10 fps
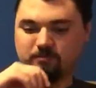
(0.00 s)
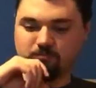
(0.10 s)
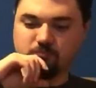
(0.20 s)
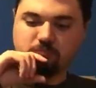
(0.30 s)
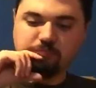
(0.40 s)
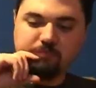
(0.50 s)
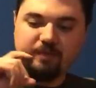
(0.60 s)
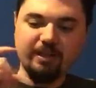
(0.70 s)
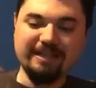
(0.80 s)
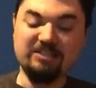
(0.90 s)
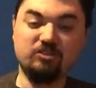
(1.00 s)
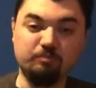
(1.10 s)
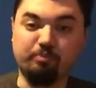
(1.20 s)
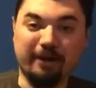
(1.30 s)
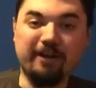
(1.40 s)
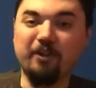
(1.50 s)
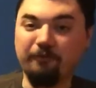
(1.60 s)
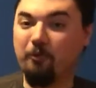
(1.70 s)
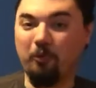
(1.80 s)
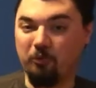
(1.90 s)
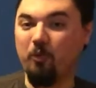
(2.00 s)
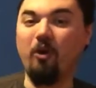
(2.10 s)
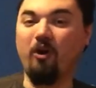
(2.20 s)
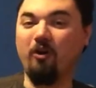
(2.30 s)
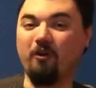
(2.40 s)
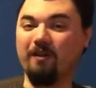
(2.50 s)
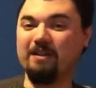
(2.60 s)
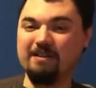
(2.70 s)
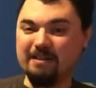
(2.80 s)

and he's breaking the fourth wall